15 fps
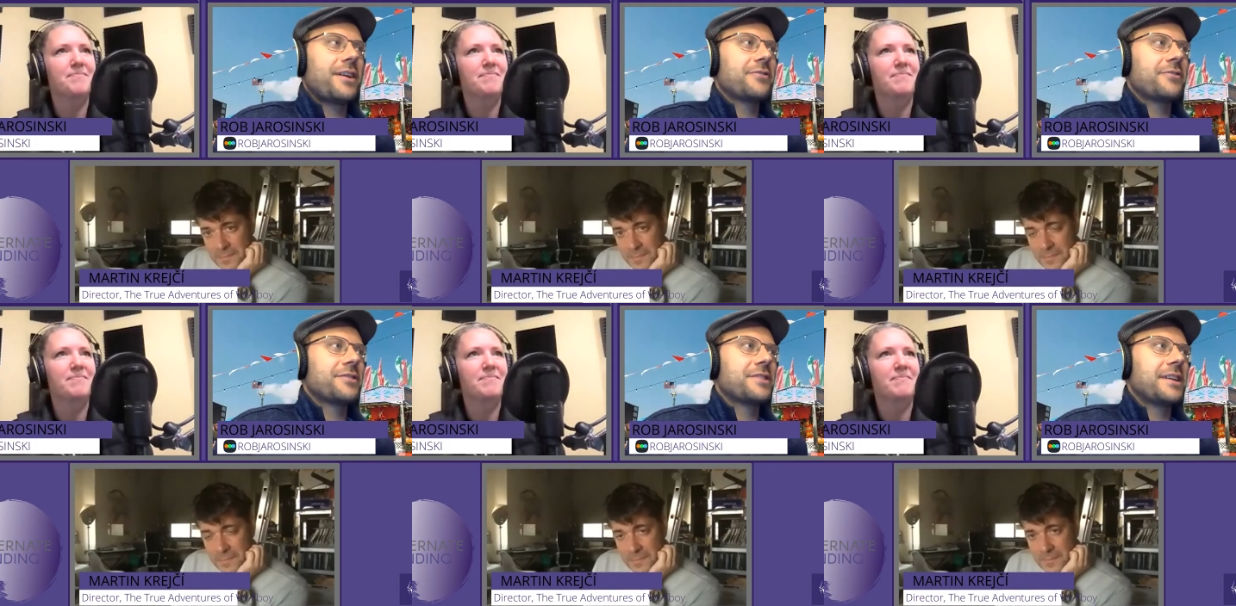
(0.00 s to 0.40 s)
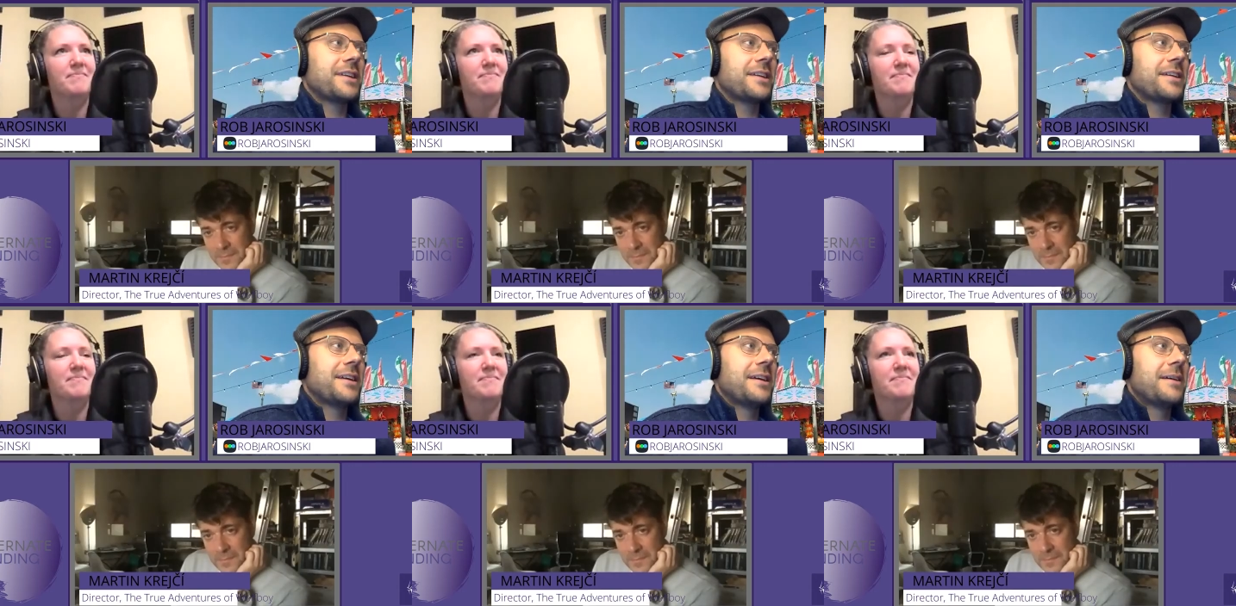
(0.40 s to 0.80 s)

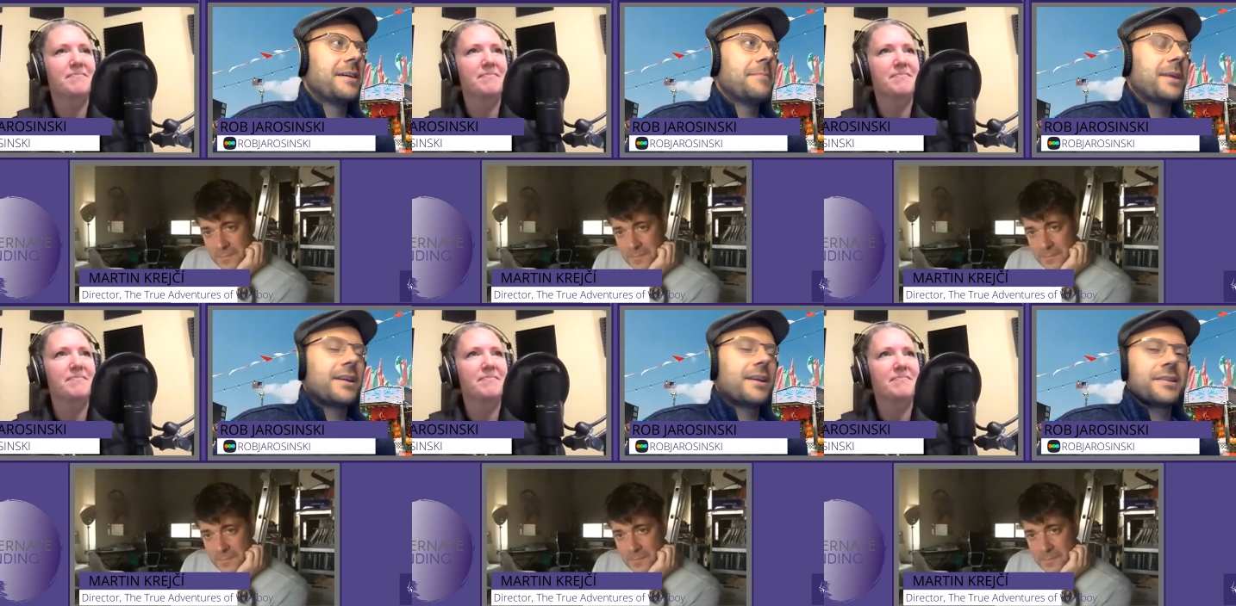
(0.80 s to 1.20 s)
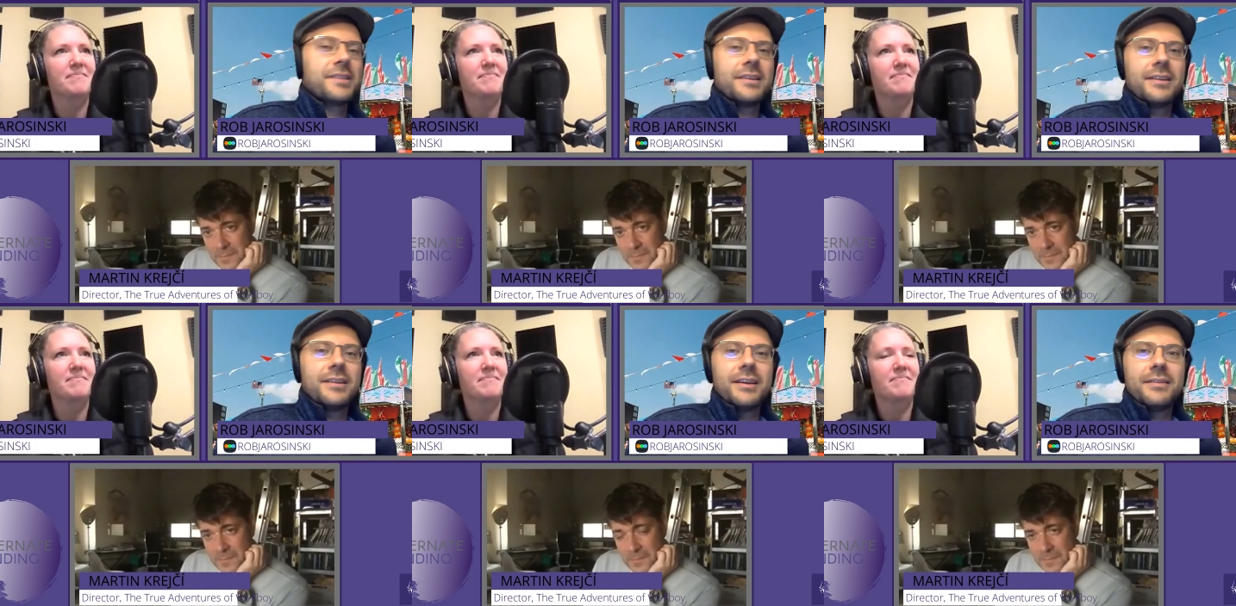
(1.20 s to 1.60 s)
Speaker 1: interesting because
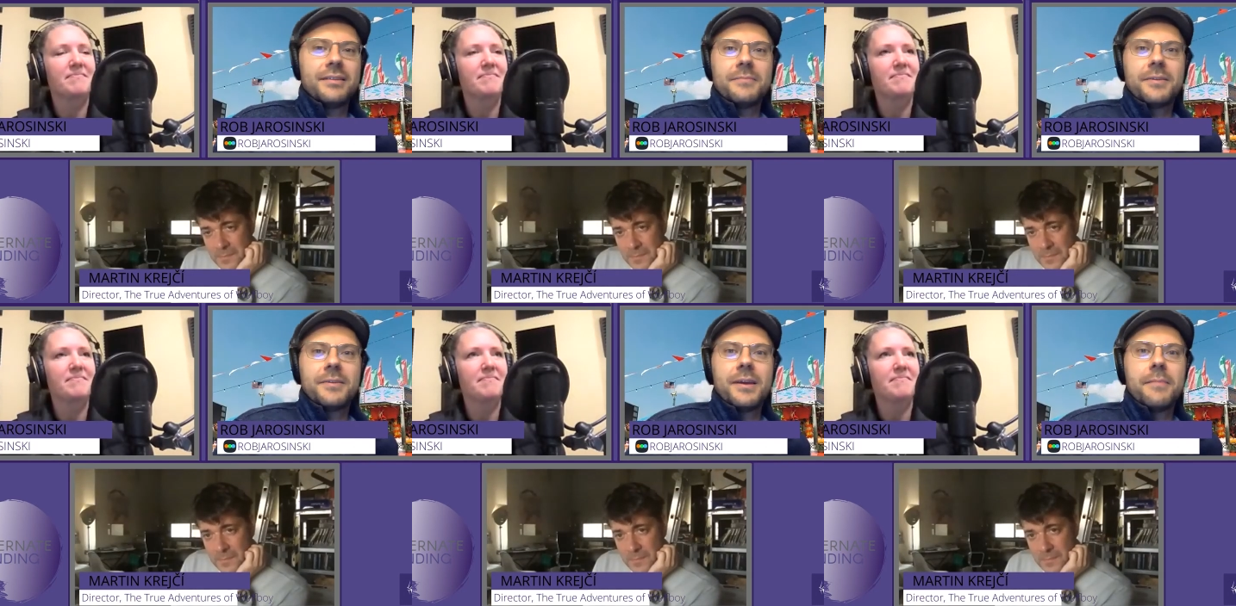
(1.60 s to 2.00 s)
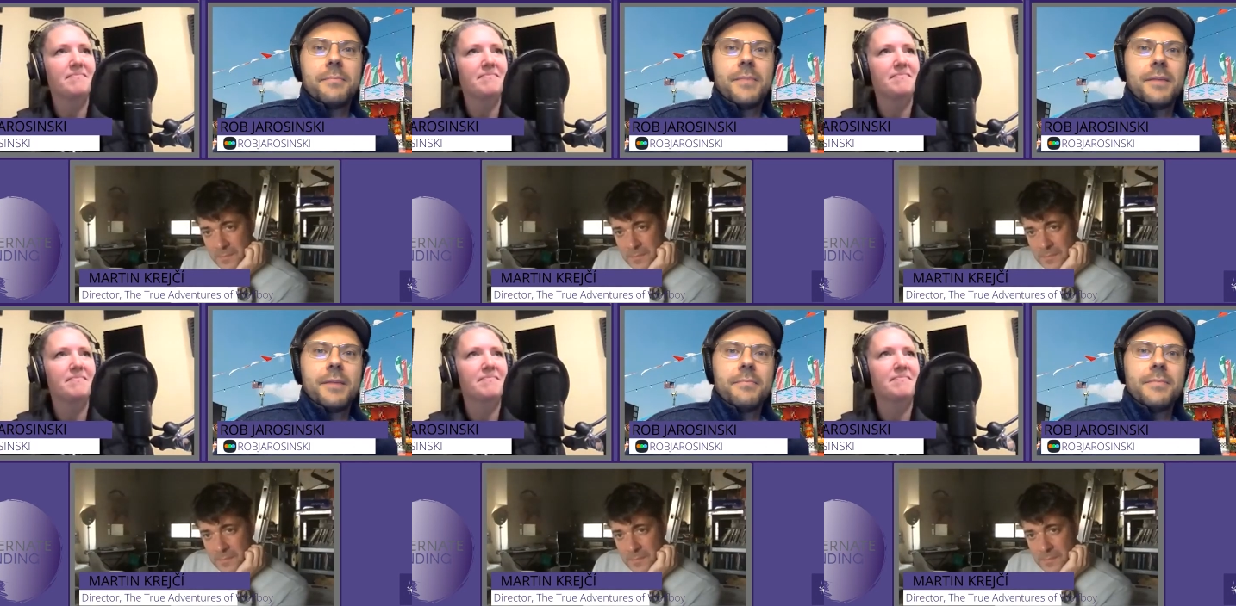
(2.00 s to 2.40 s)
it it. It,
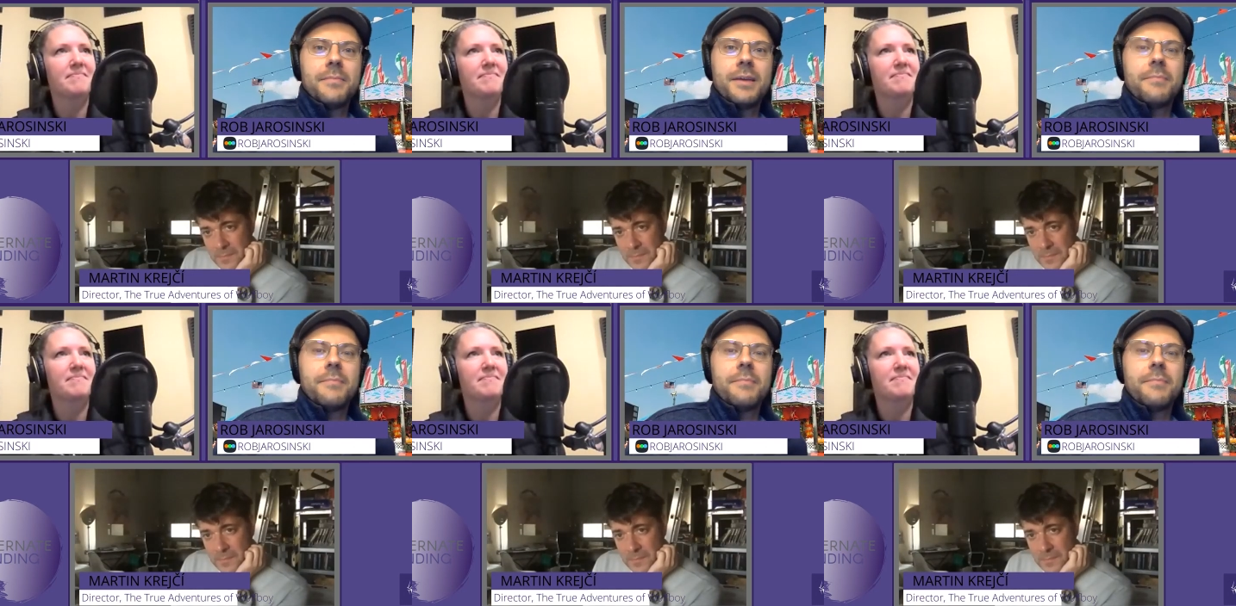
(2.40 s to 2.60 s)
it,